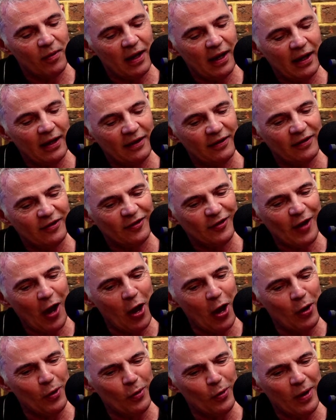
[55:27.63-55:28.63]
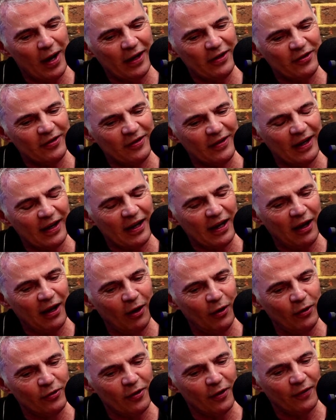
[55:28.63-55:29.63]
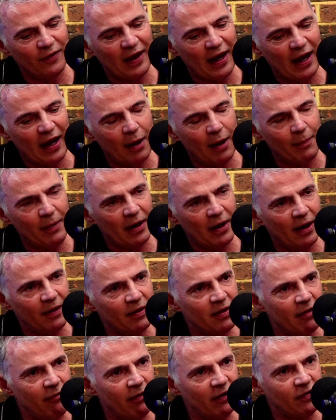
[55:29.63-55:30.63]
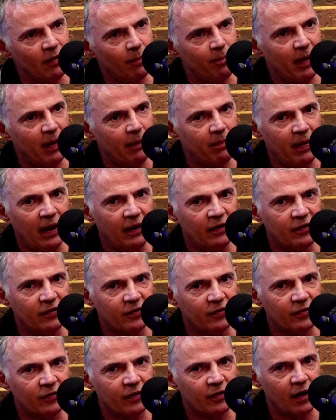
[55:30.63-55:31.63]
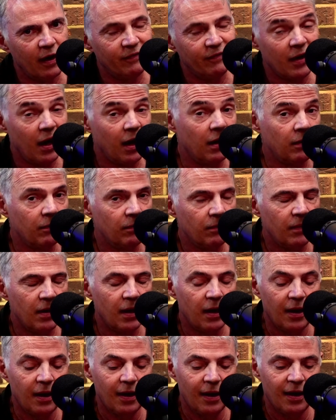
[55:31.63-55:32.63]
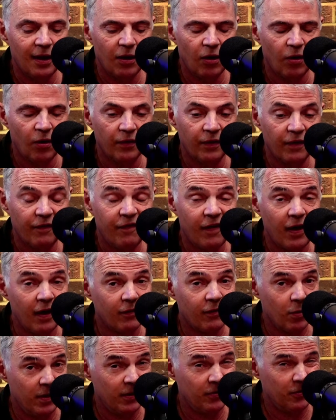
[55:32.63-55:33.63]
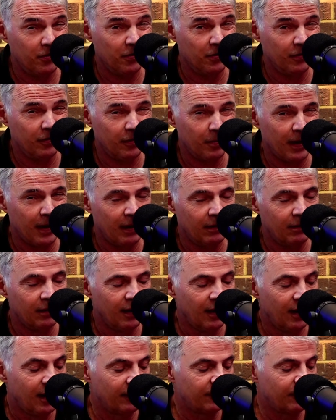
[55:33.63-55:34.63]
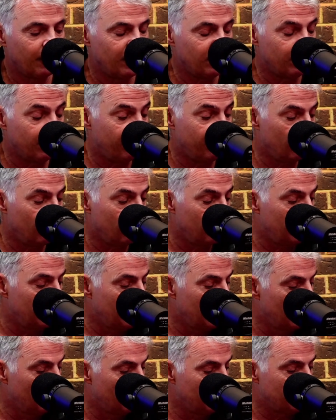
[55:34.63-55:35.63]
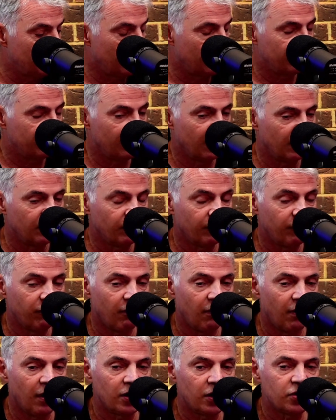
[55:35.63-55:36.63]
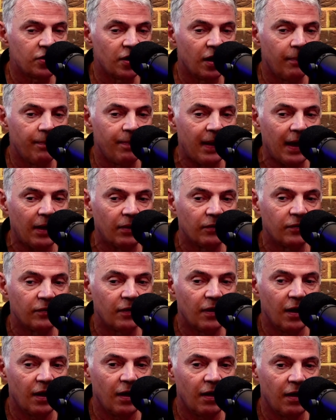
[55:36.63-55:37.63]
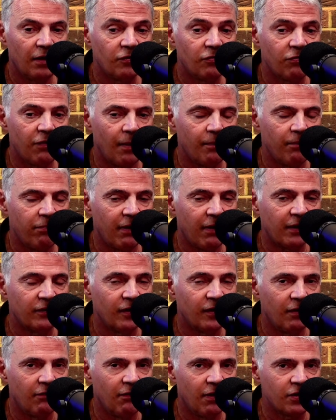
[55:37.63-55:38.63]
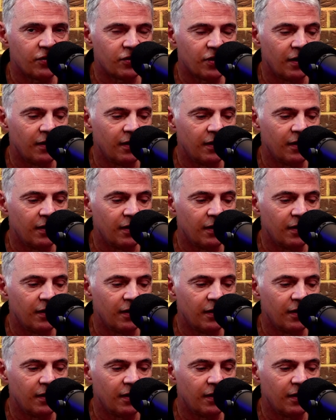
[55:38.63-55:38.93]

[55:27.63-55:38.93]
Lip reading: So I just to close on that. I mean, there is a big piece I've done on the 5 questions about, as I mentioned before, we should ask Nigel Farage about Trump, Brexit, and Russia.